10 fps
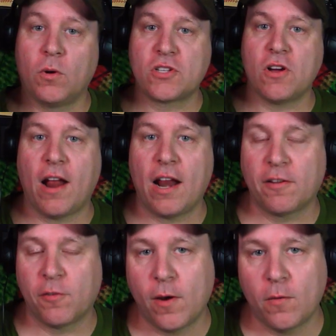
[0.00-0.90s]
What's going on,
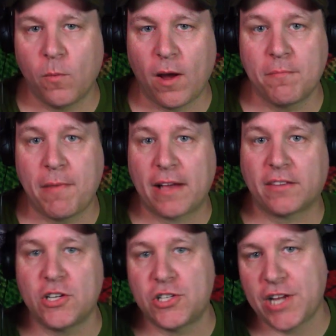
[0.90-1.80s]
everyone? Welcome back
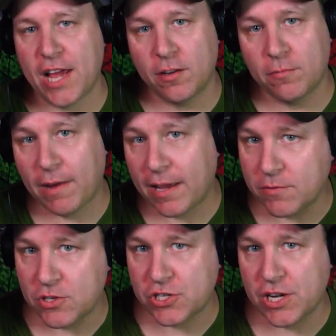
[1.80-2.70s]
to the channel. My
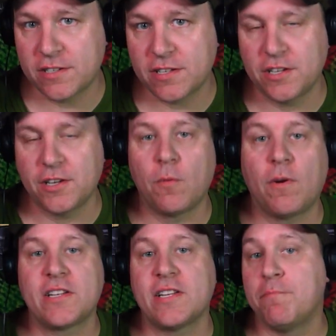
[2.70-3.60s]
name is Jason, and you're
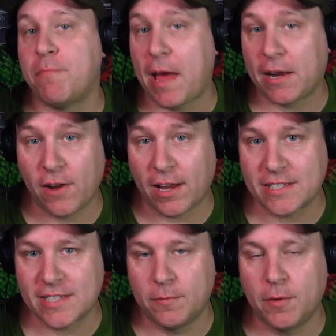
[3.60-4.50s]
watching Backtrack
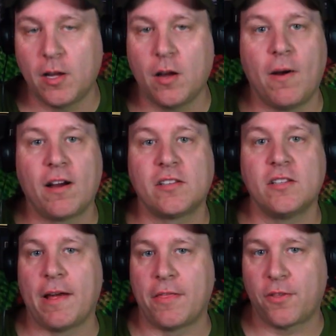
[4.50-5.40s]
Cinema, and welcome
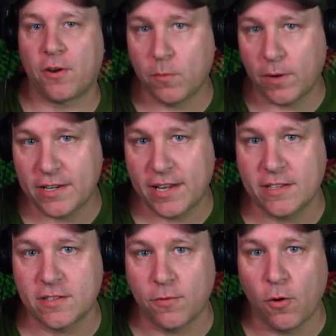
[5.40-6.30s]
to my 31
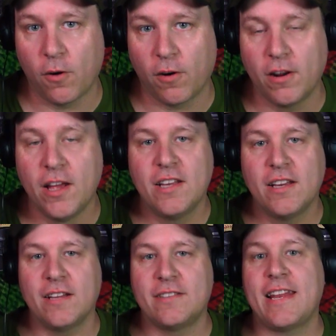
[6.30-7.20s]
Days of Horror.
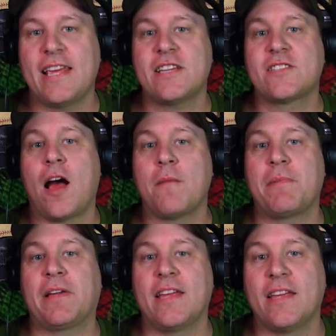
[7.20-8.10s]
And today's
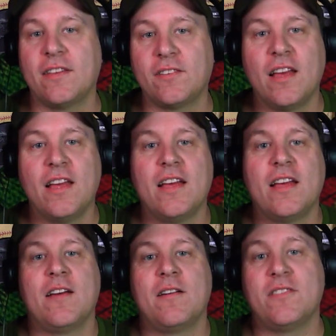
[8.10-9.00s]
topic is
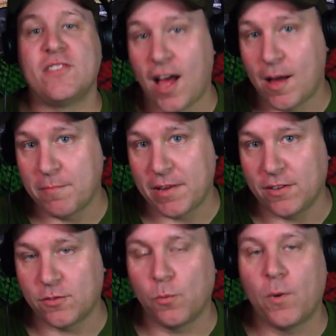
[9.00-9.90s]

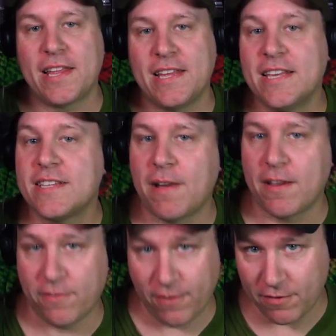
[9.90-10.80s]
zombies. What is
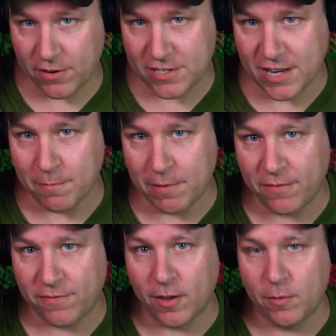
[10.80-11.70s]
my favorite zombie
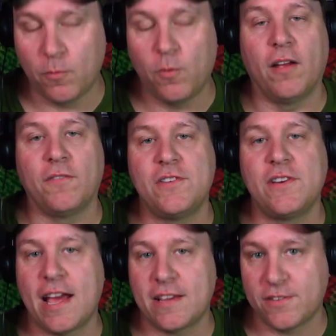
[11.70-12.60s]
film? Well, if you
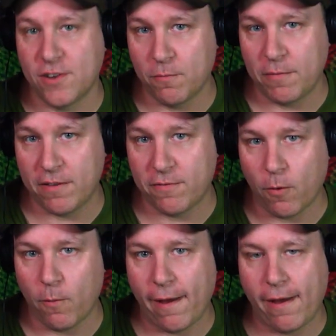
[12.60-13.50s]
guys know me for
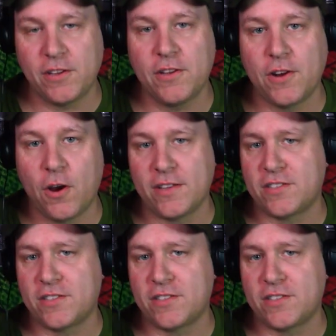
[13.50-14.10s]
a while, you know